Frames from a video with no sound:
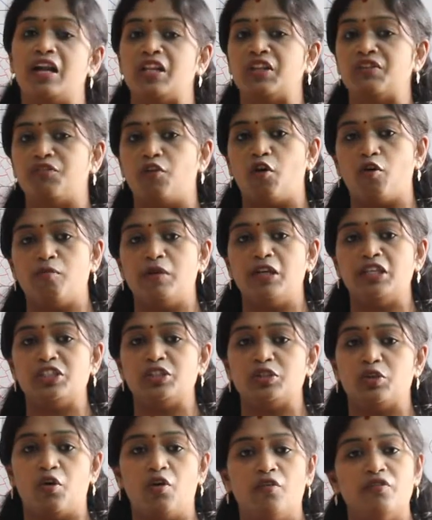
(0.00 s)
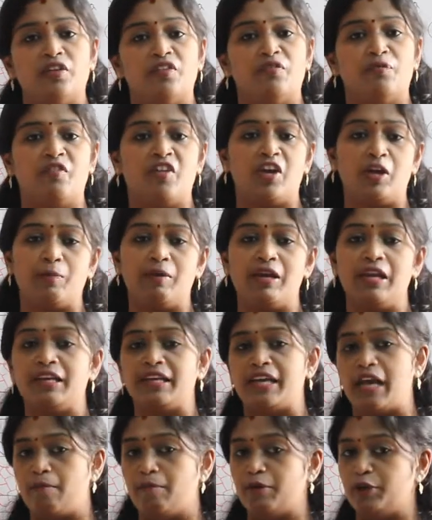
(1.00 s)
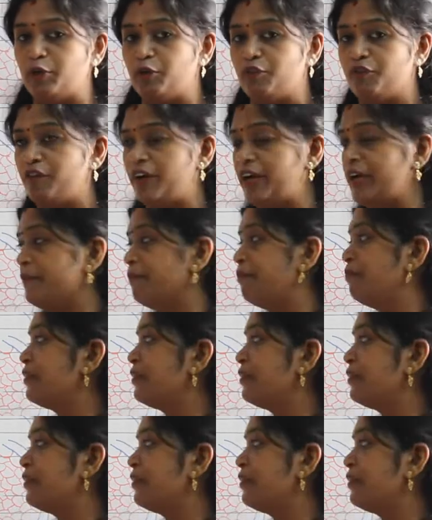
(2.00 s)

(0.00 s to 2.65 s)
and the formation of the female gametophyte.